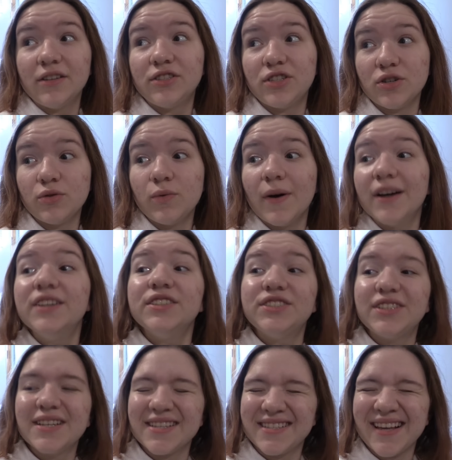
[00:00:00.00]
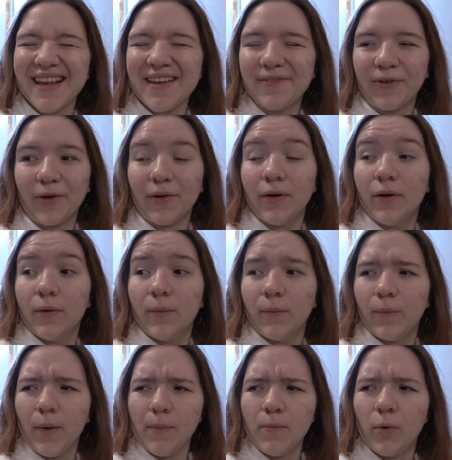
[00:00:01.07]
2, she is evil.
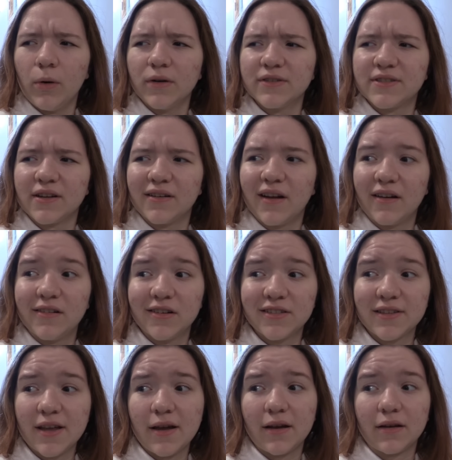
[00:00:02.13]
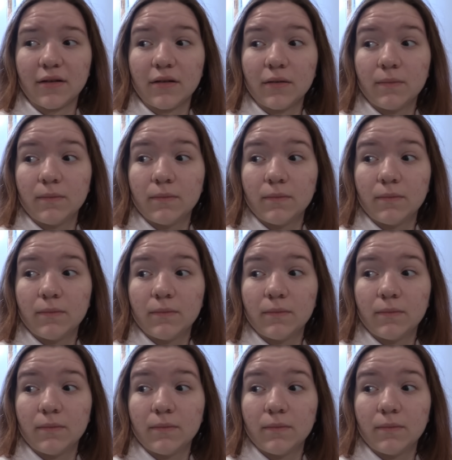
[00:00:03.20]
What more is there to understand?